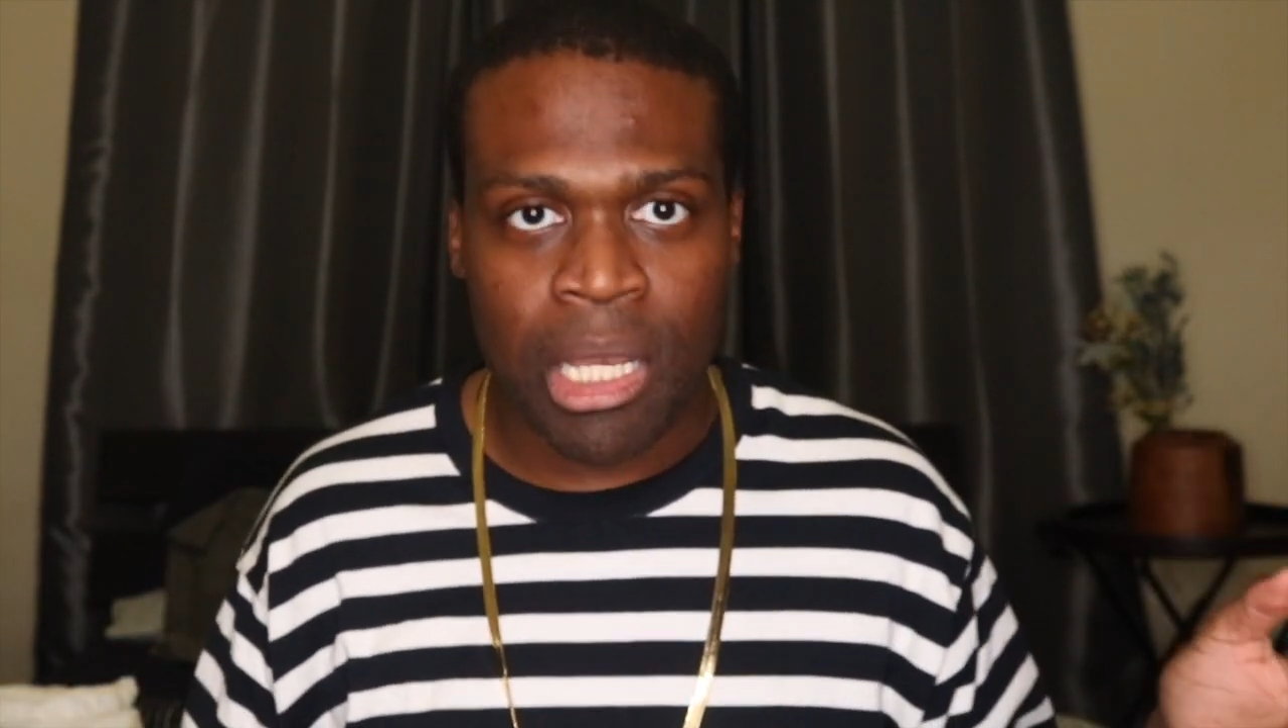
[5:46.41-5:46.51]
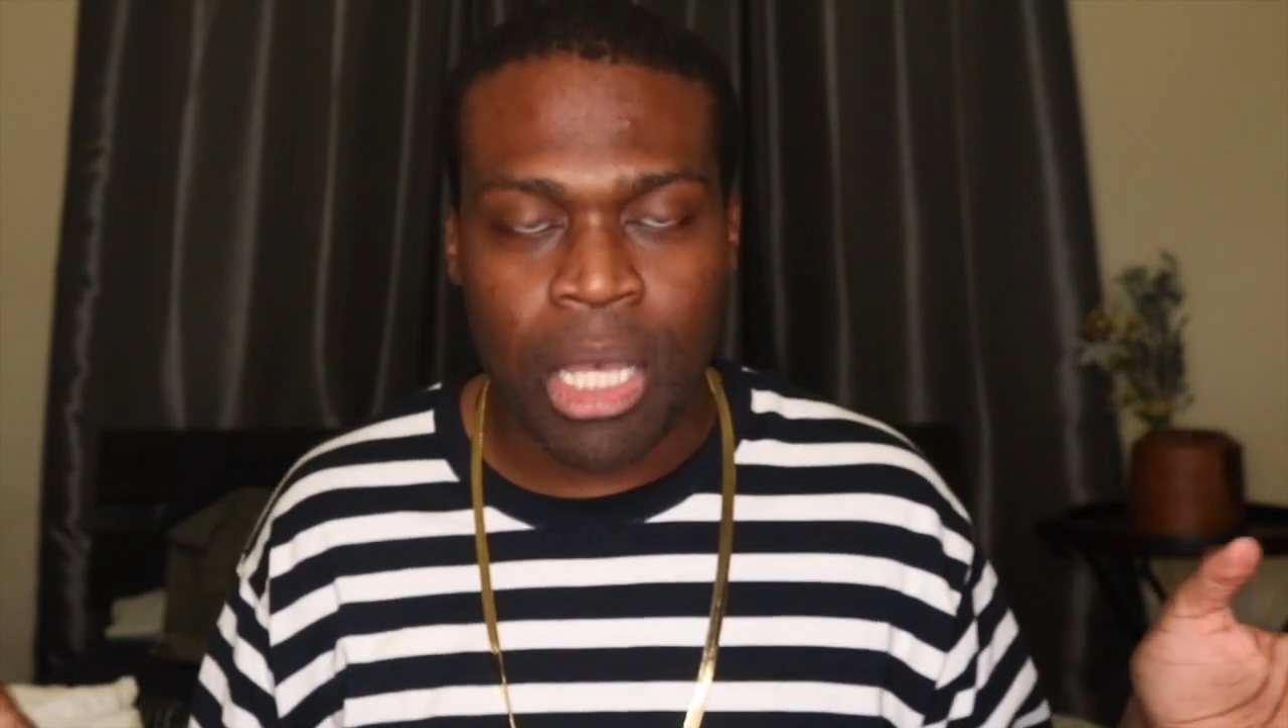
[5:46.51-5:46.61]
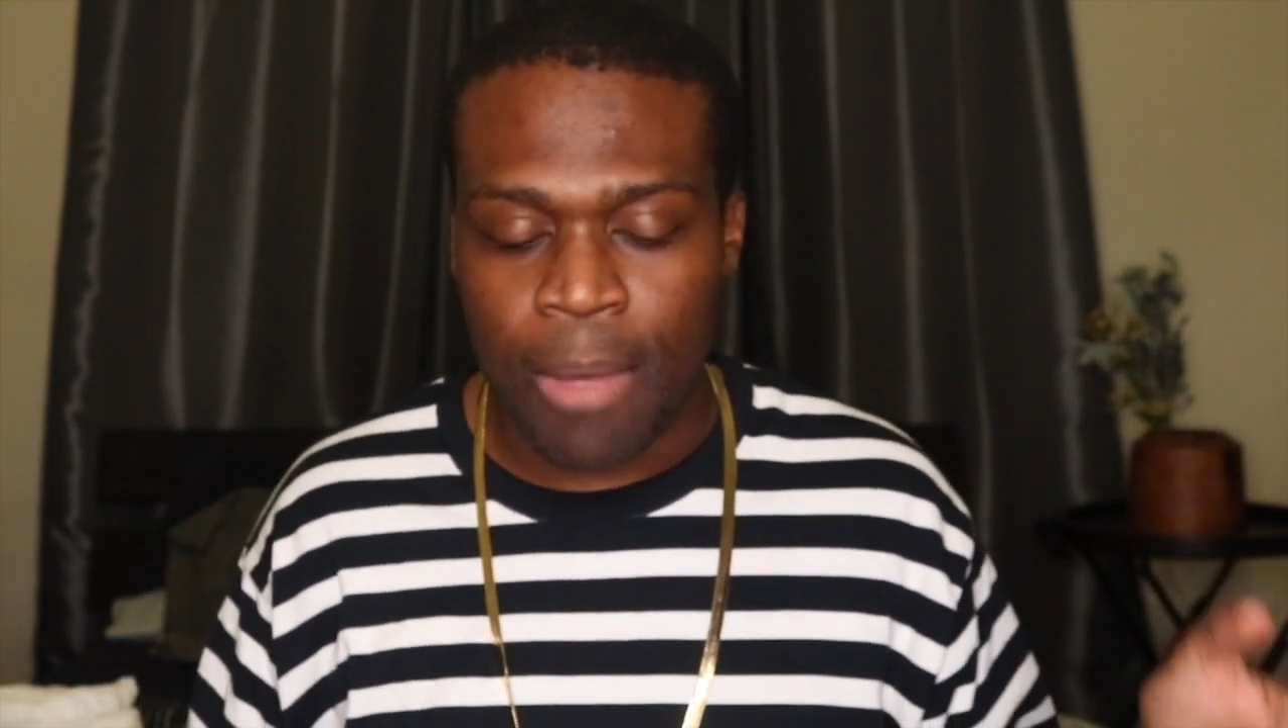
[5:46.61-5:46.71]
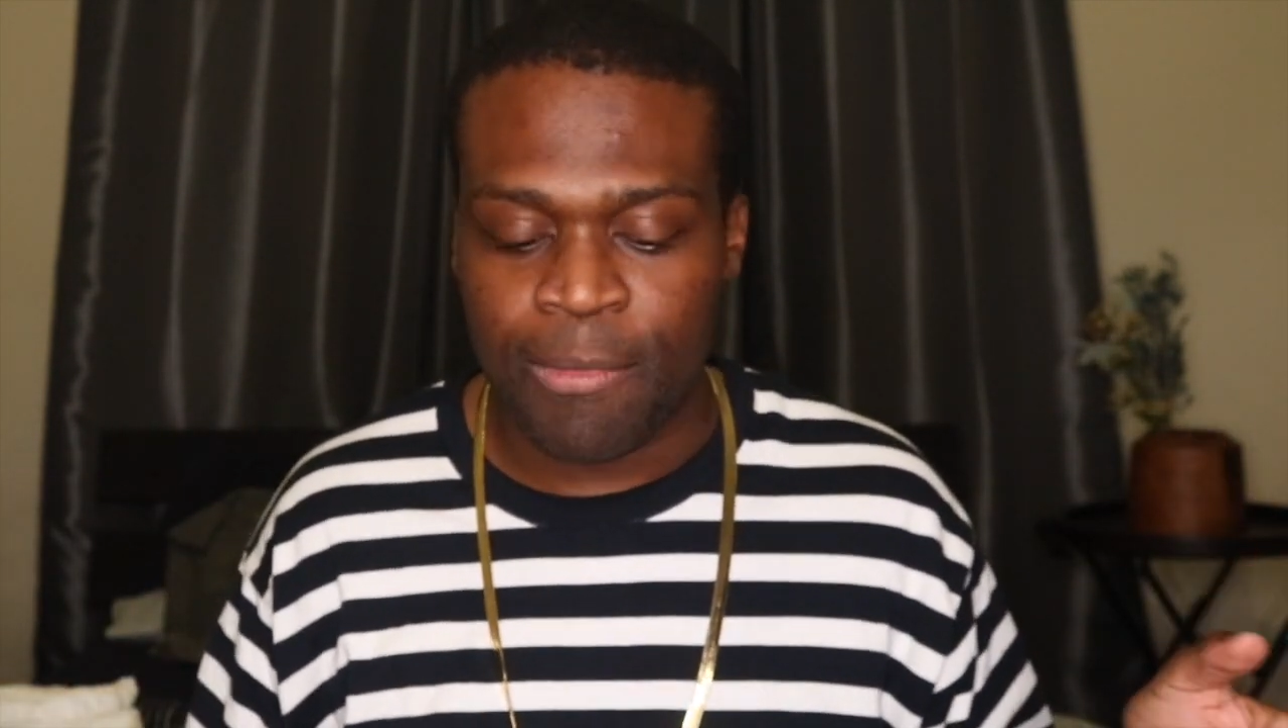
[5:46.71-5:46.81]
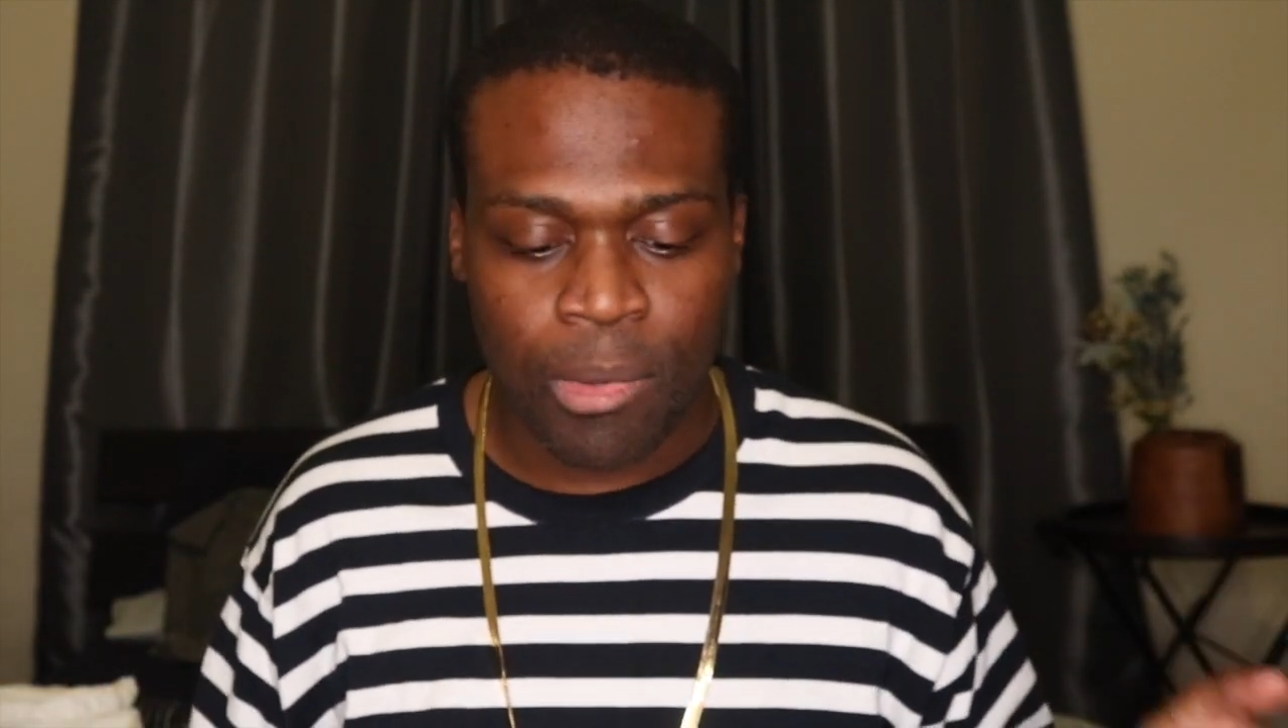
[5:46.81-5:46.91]

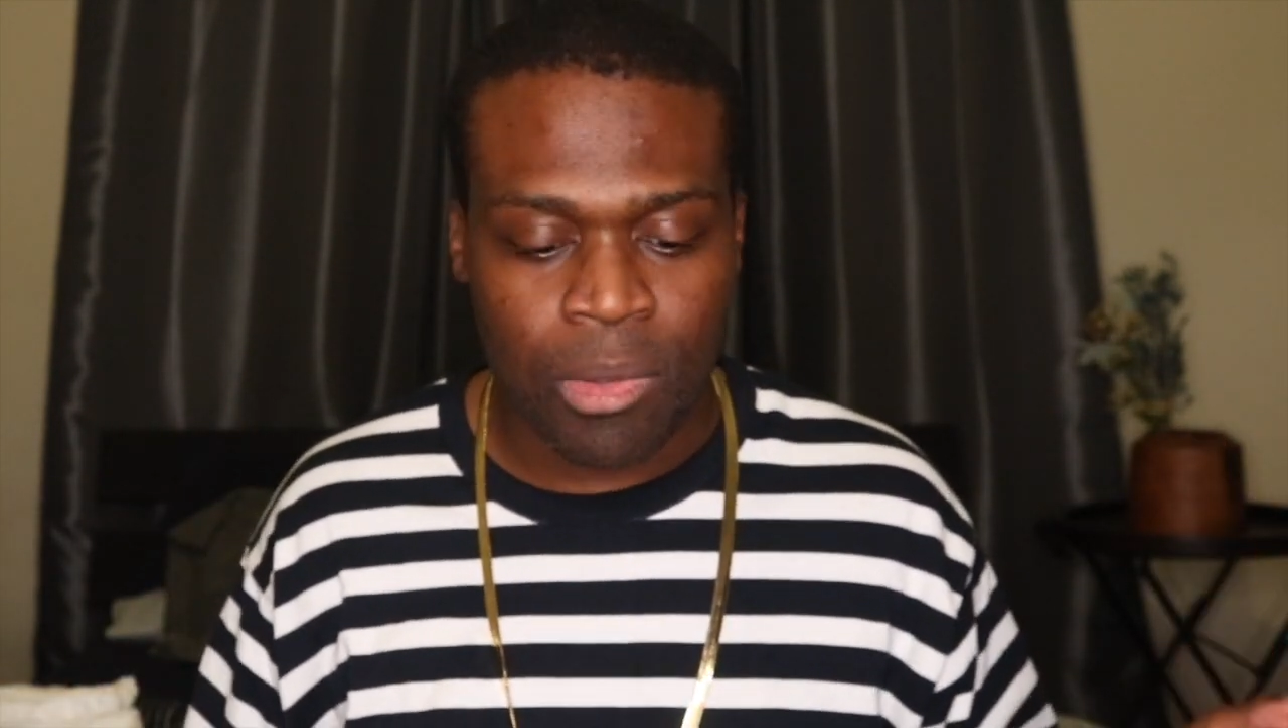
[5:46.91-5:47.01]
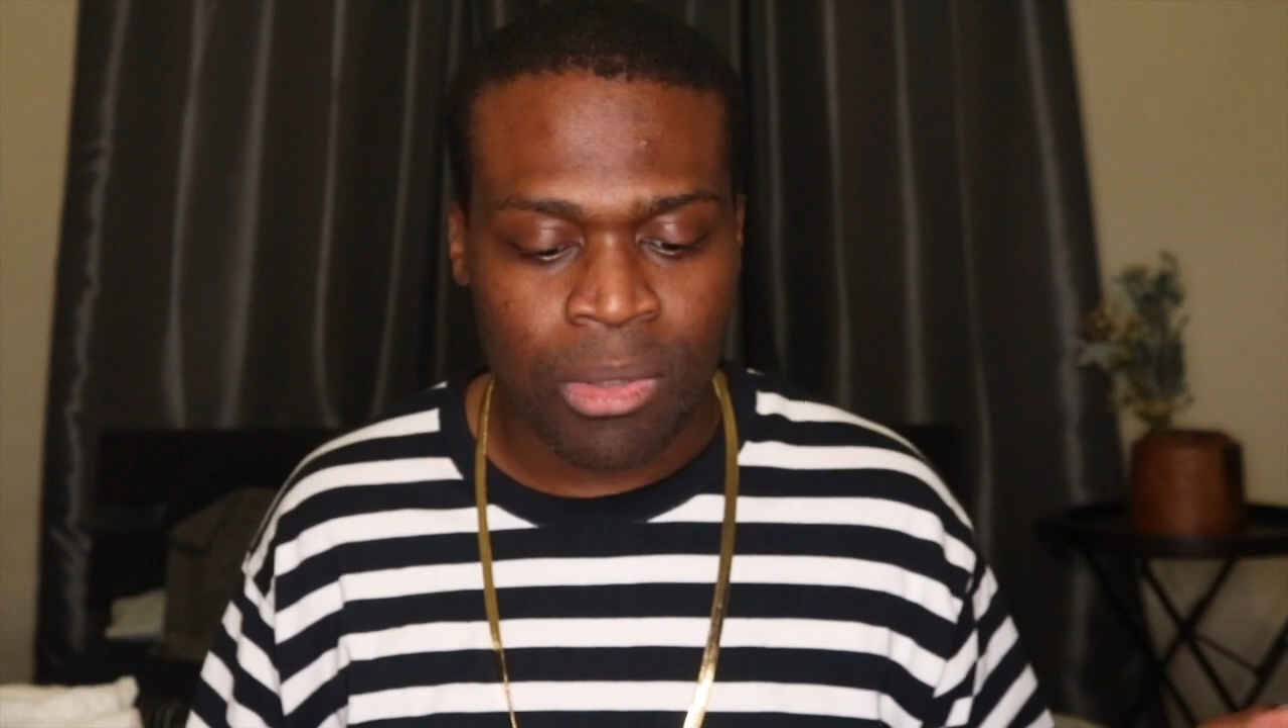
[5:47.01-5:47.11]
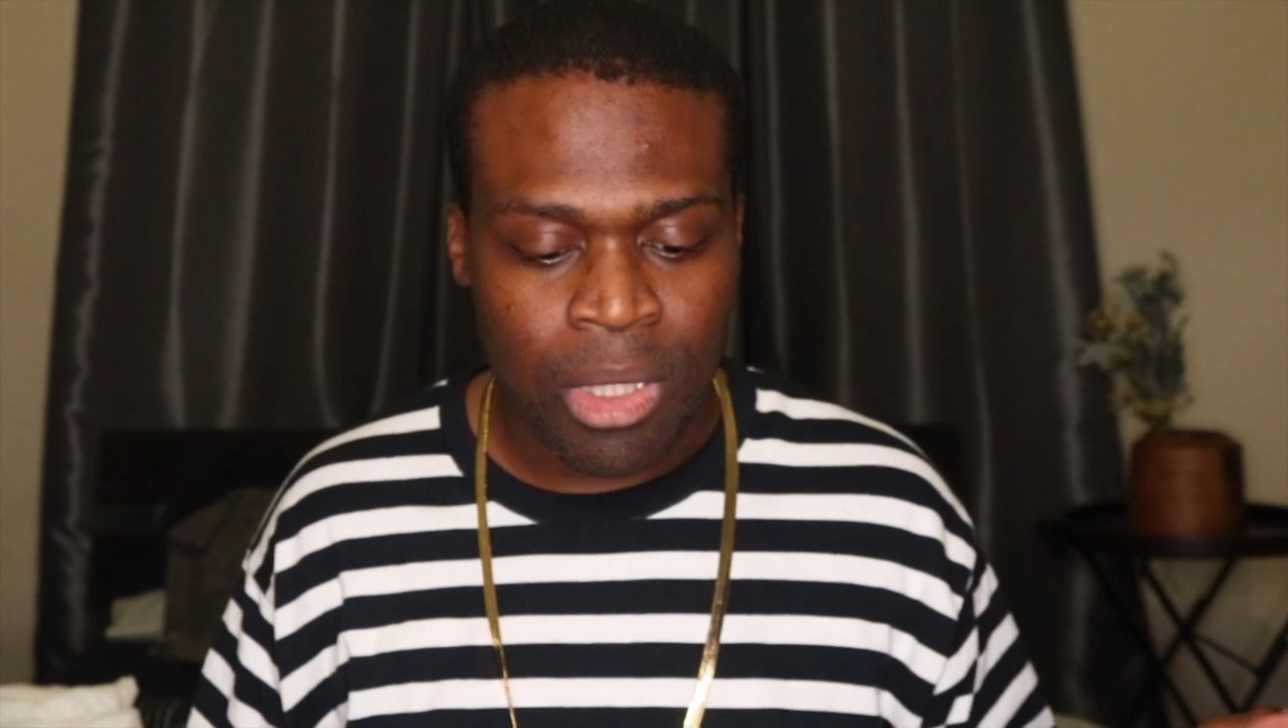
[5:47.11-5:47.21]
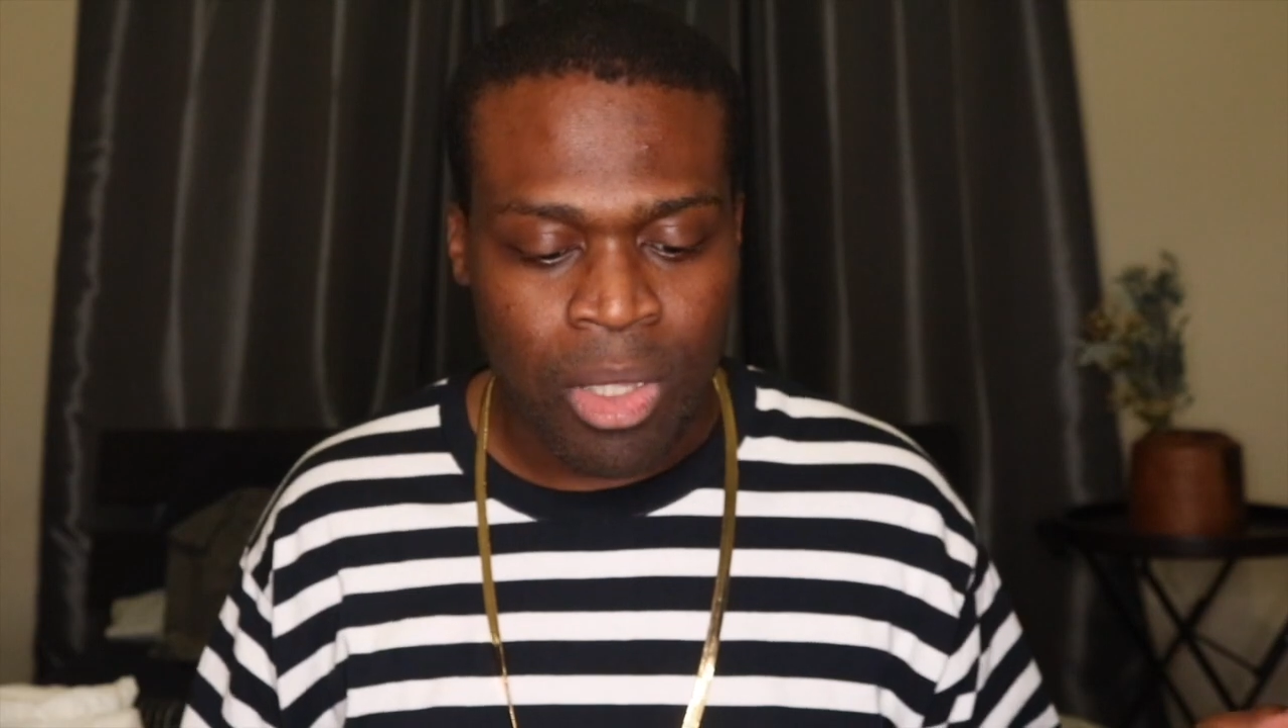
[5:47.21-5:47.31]
uncomfortable